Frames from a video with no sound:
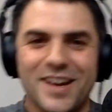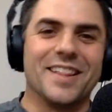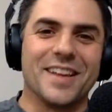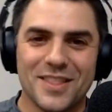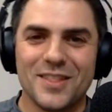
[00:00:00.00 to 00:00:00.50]
not
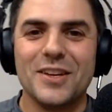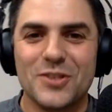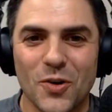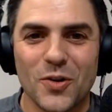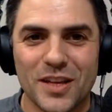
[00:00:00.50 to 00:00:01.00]
like
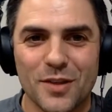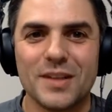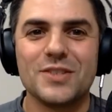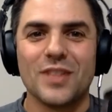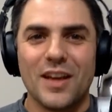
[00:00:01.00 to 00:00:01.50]
eternally the
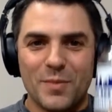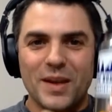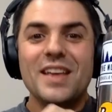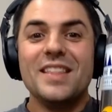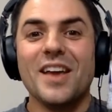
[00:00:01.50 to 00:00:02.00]
rest of your life, but
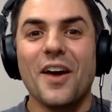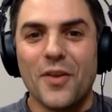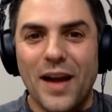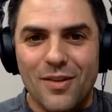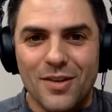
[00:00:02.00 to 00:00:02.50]
the
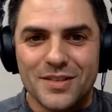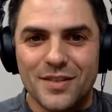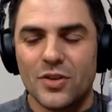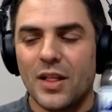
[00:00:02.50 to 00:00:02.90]
other areas of your